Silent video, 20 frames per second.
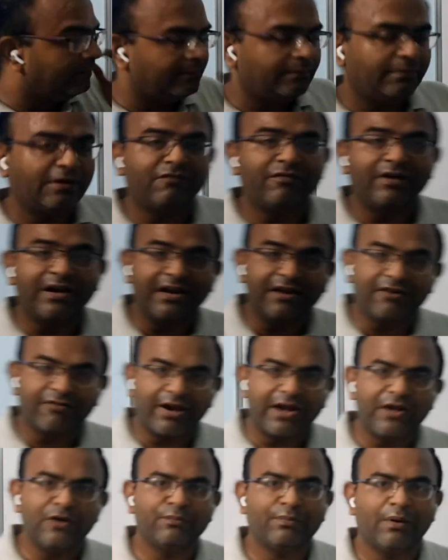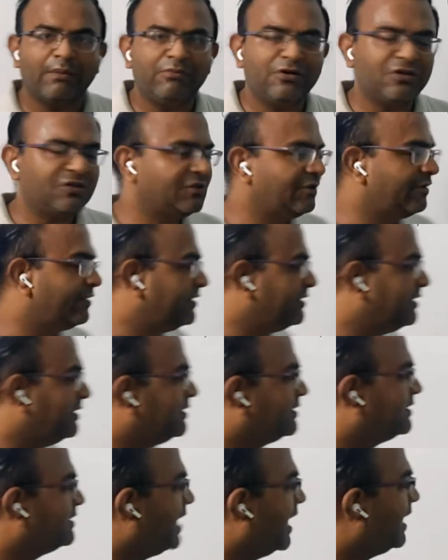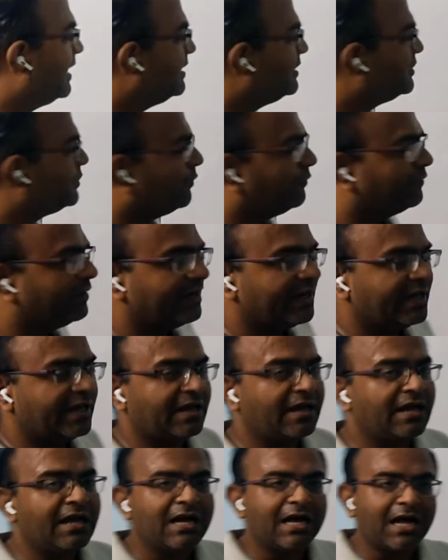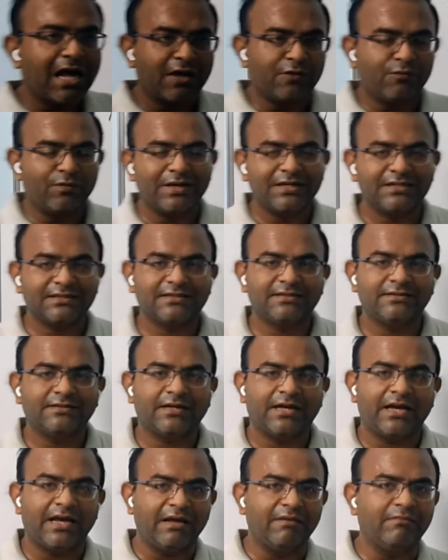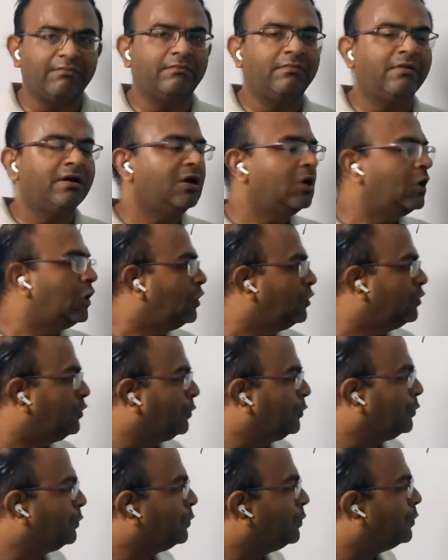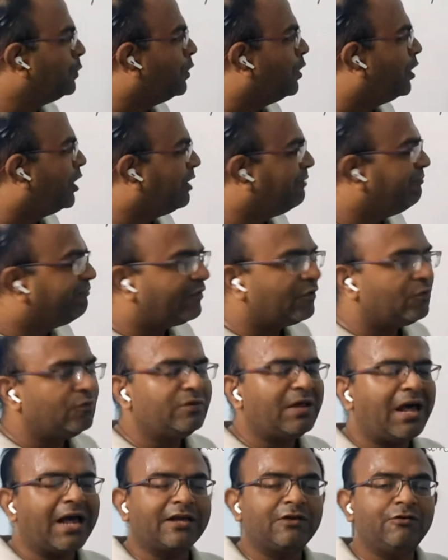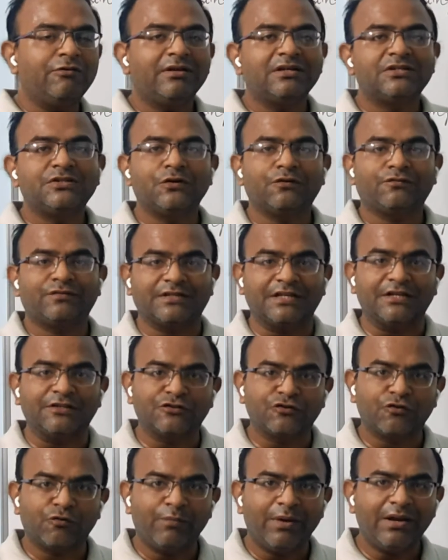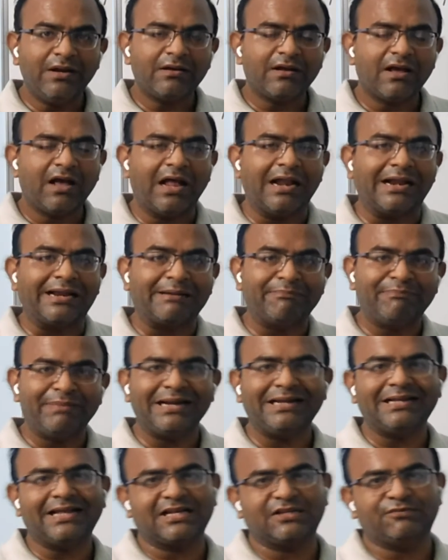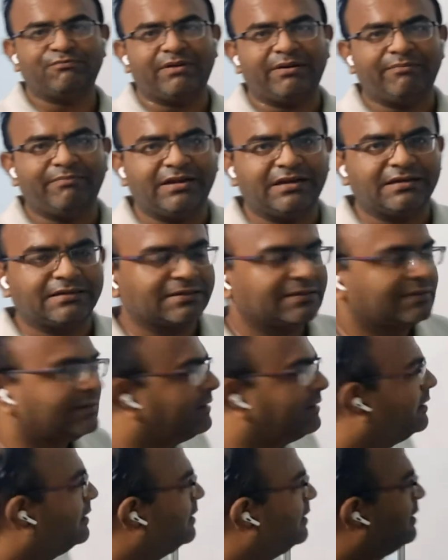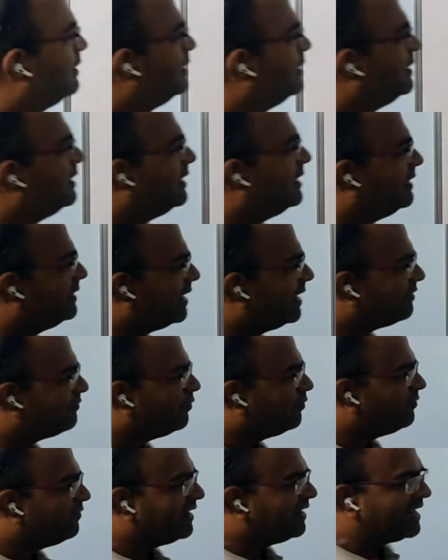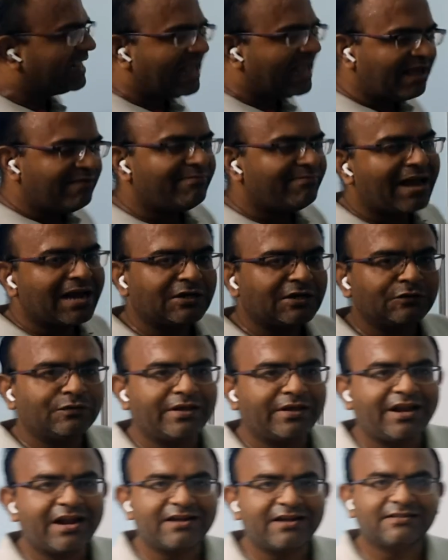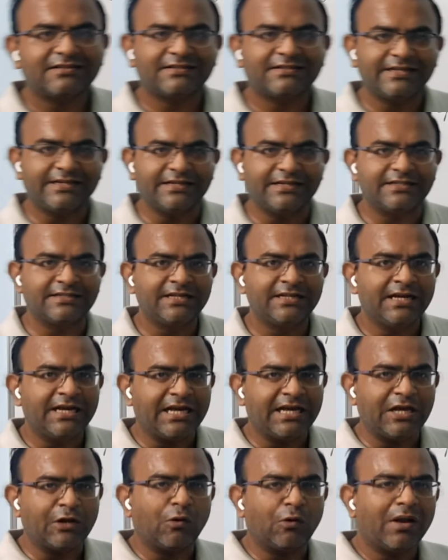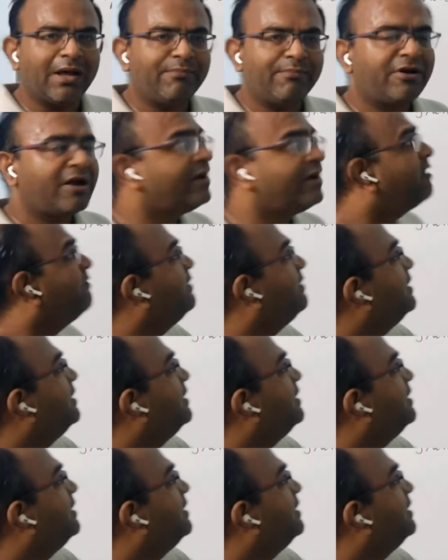But when he tried to publish the results, scientists of the day advised him to improve the accuracy of his instrument and repeat the experiment. Therefore, when he came back to the United States, he collaborated